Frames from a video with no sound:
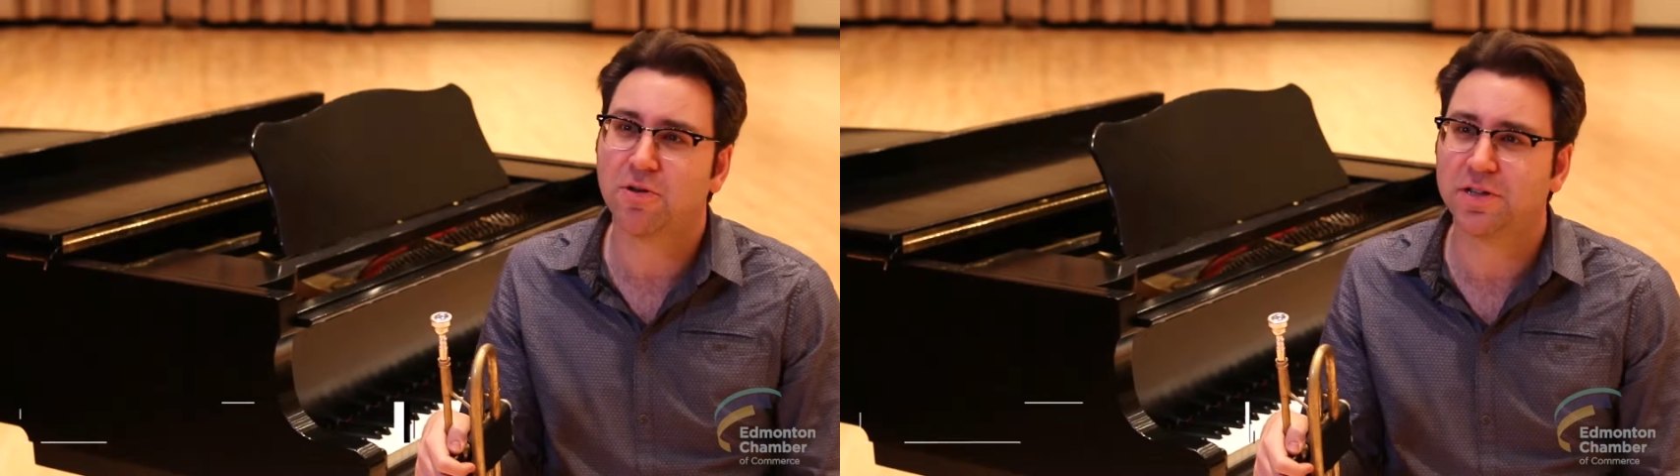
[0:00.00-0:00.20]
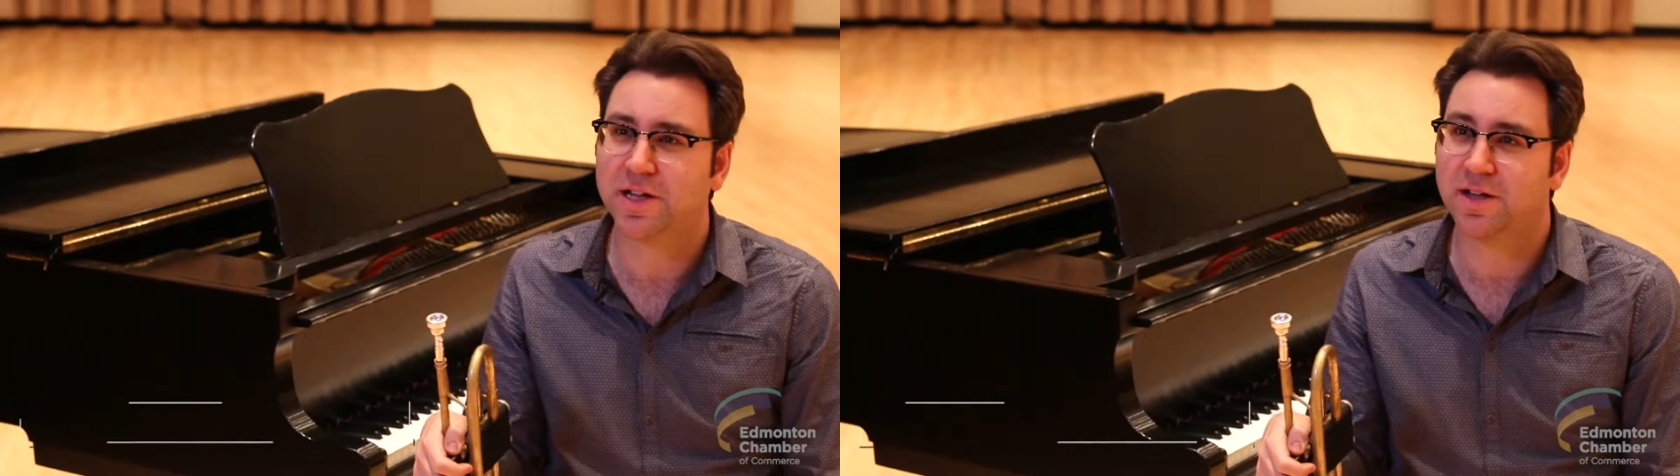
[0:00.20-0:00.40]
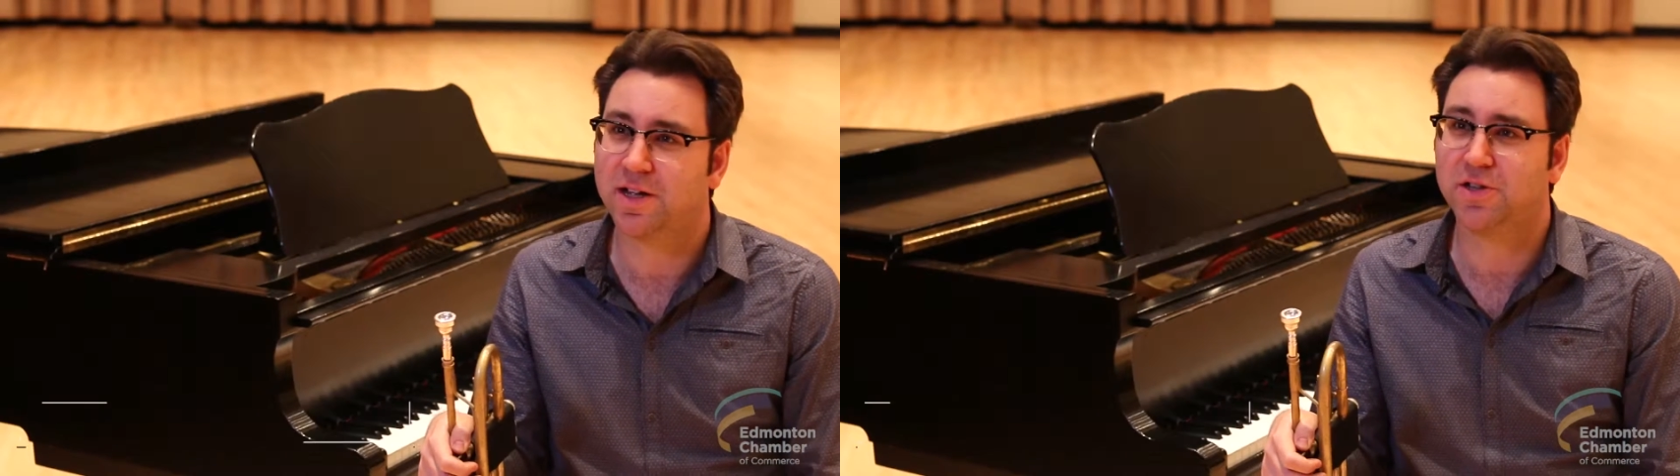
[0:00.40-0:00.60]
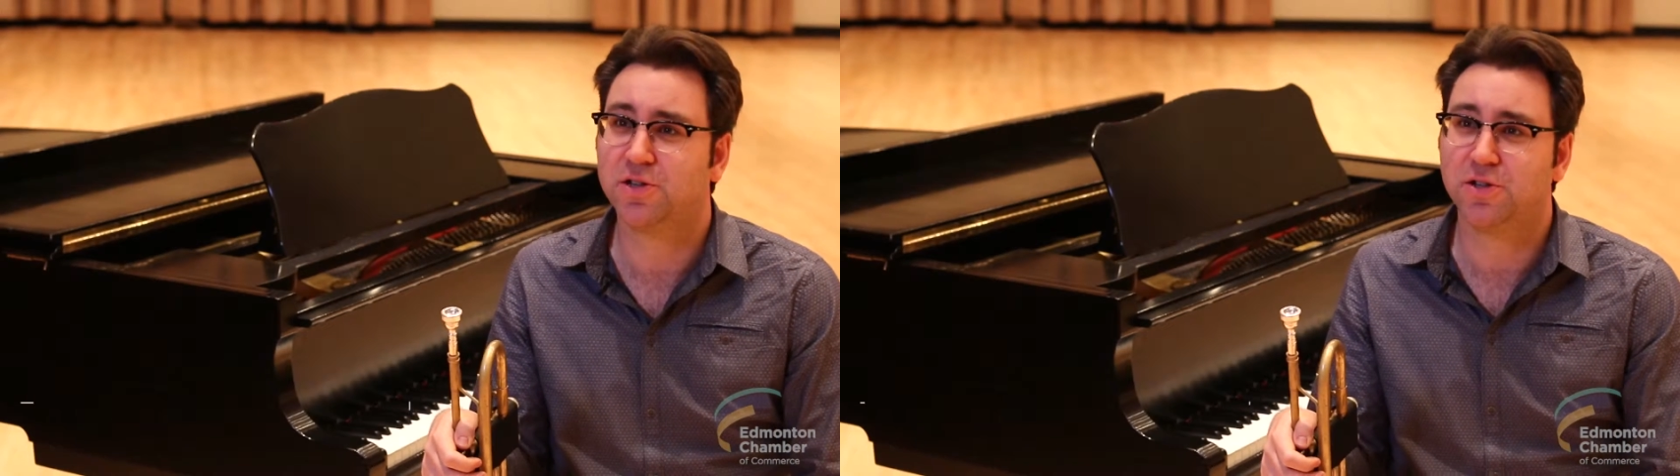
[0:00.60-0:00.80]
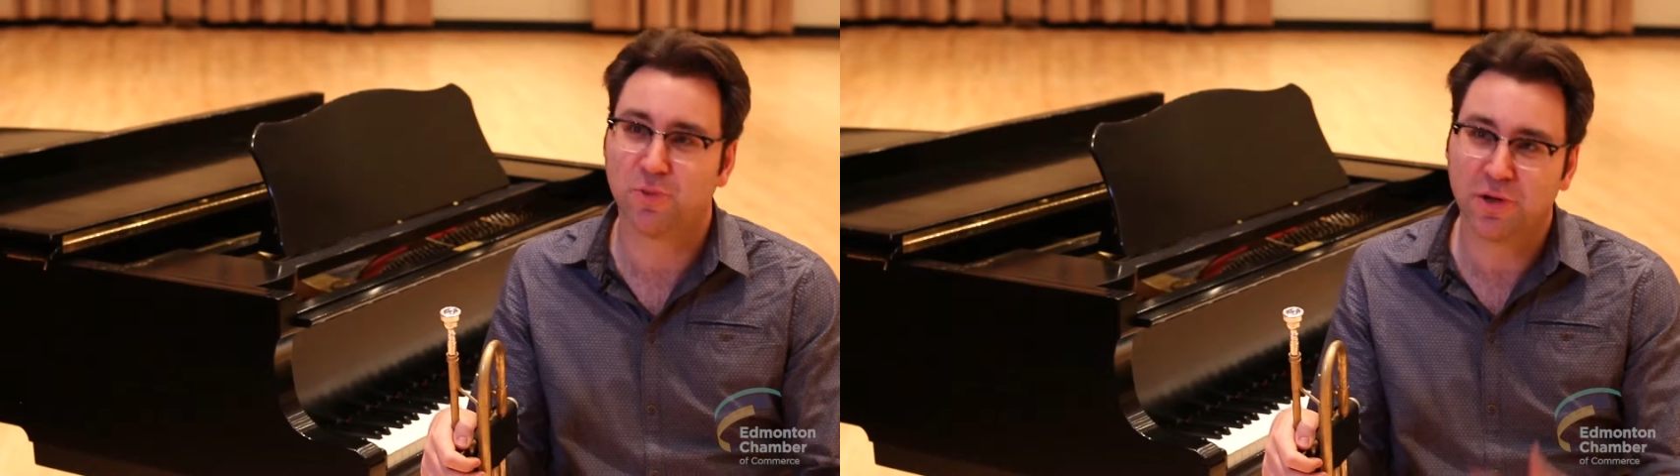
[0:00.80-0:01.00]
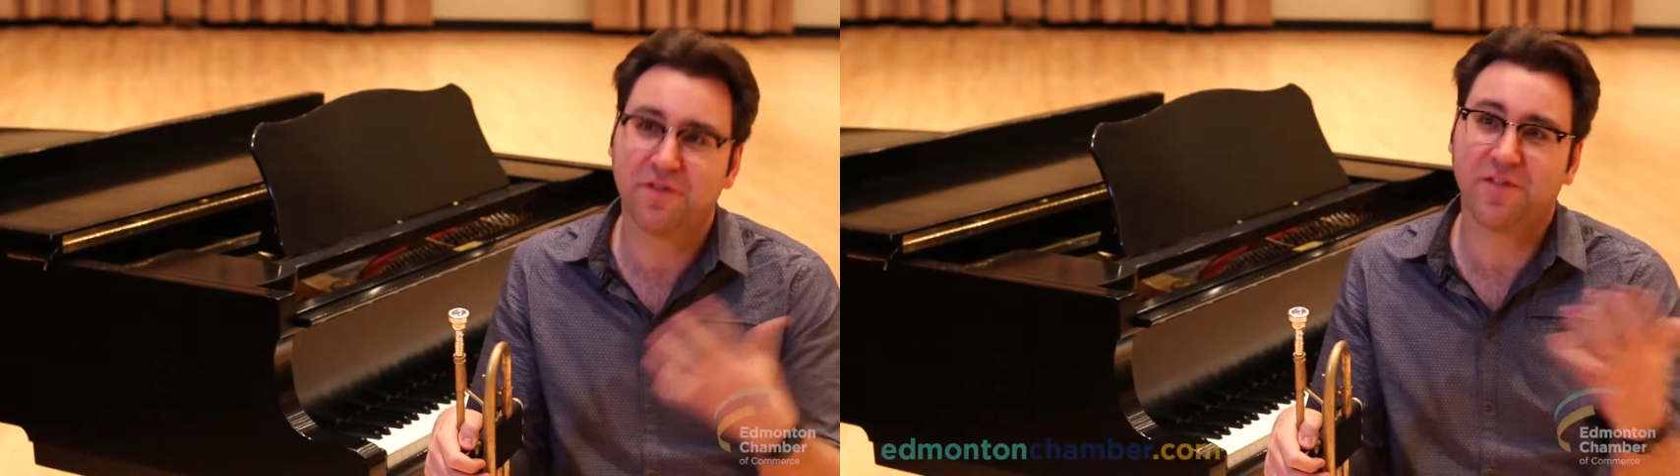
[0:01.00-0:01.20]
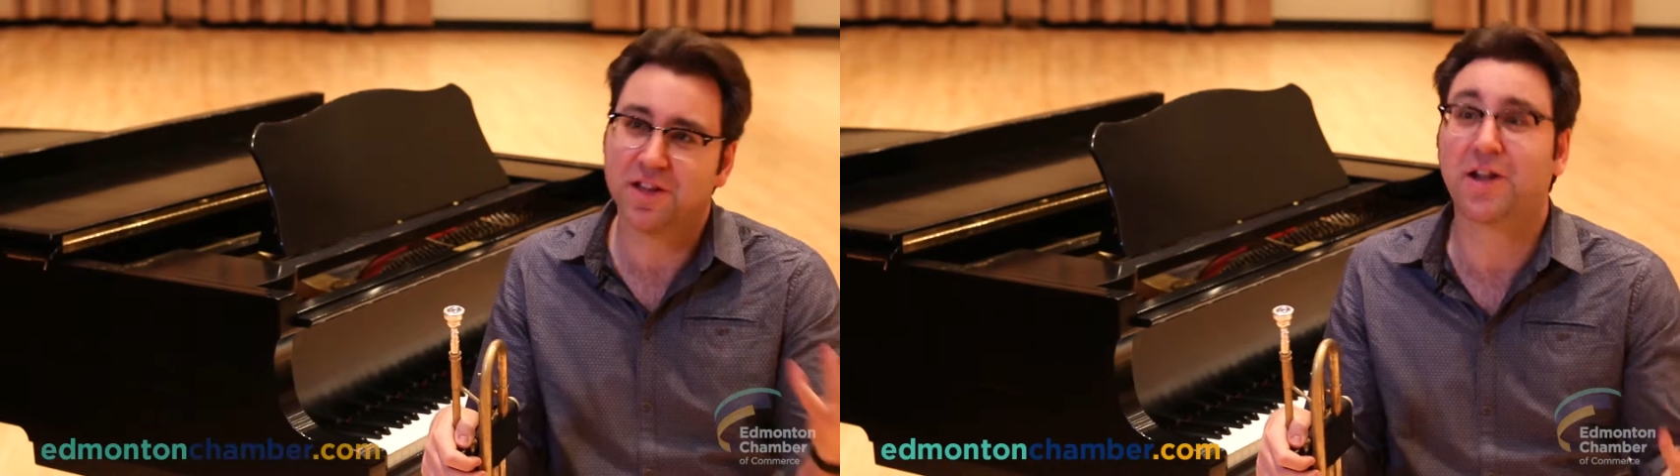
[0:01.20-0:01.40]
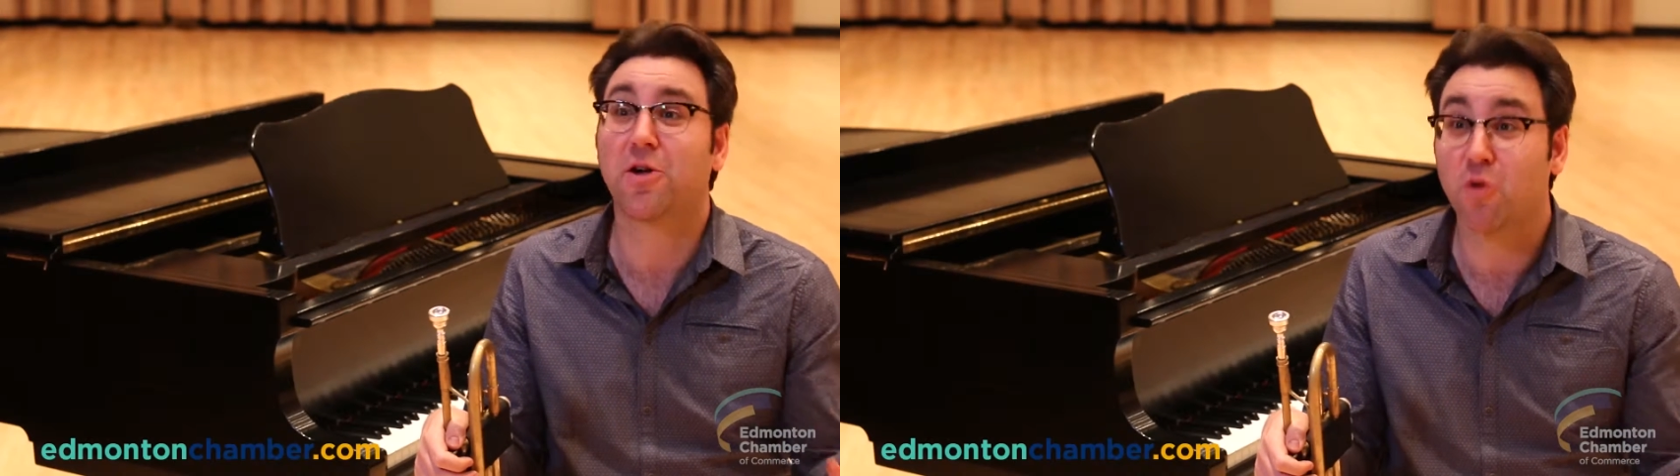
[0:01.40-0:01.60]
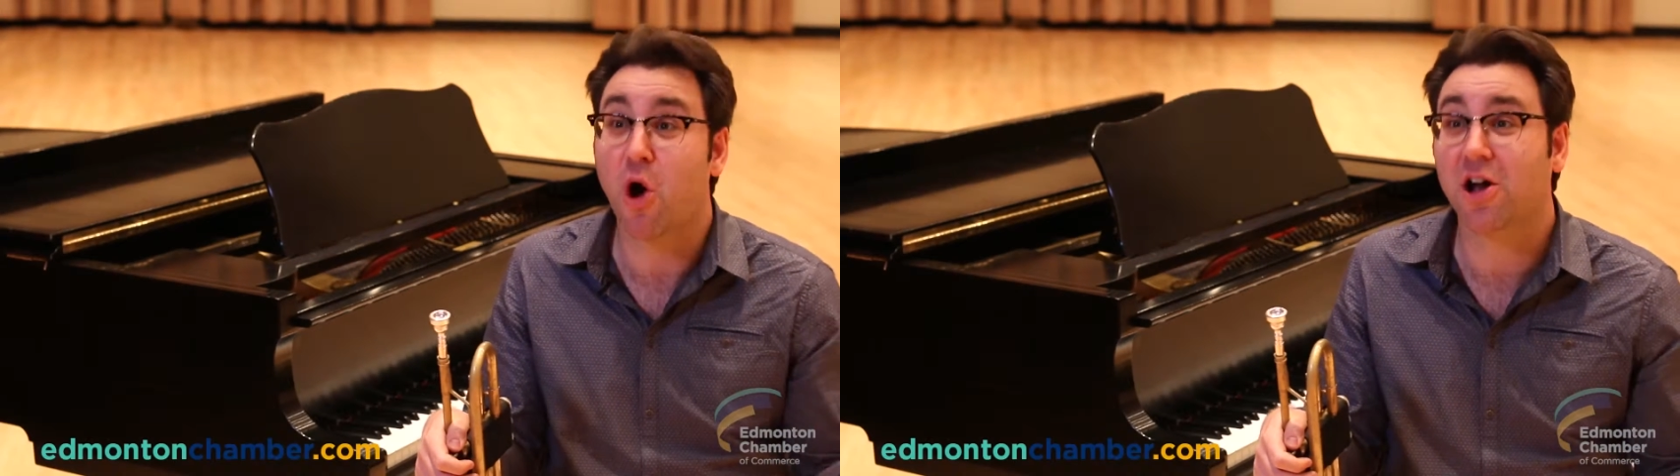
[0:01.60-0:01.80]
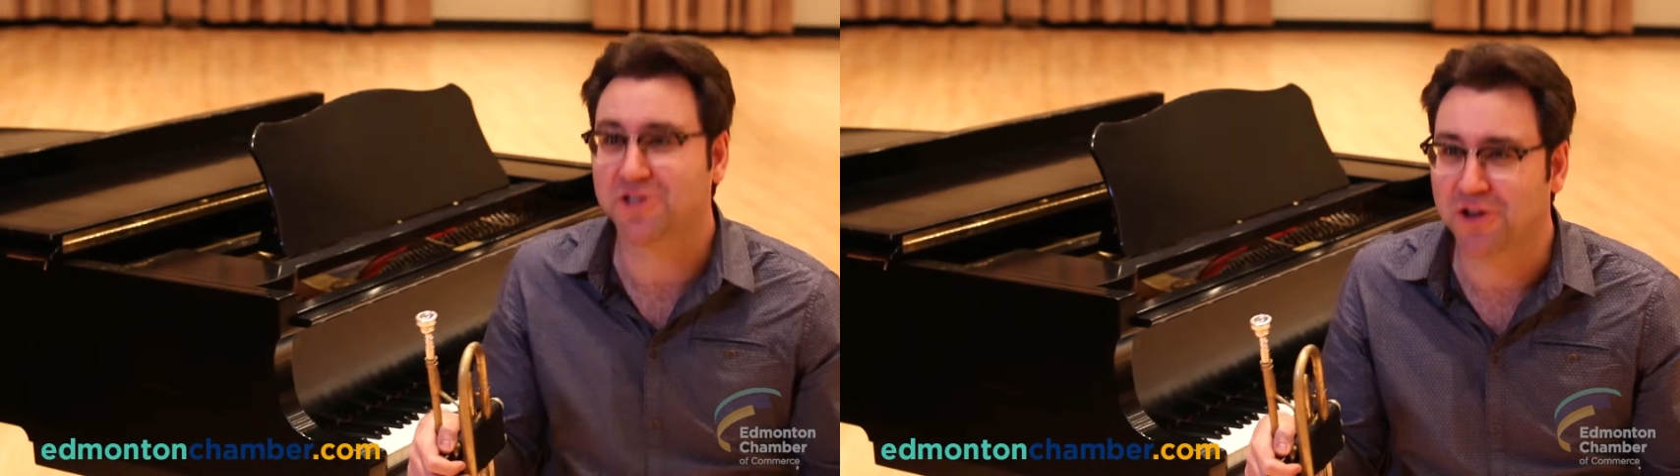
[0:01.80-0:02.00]
and you really feel like a
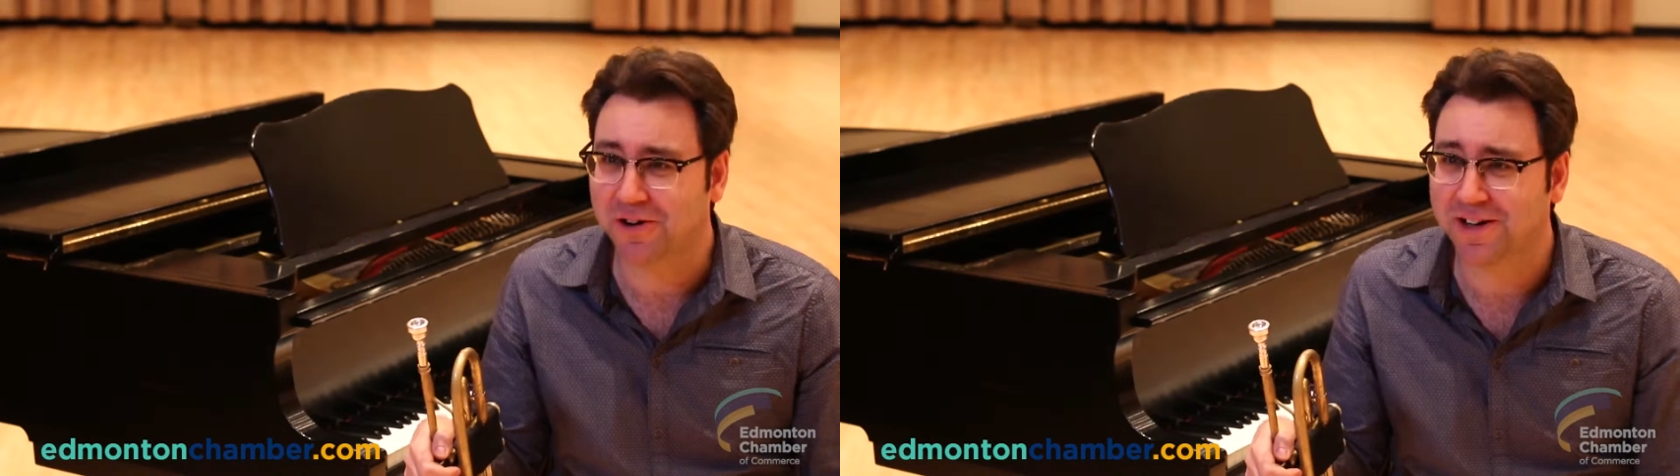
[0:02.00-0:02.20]
rock star,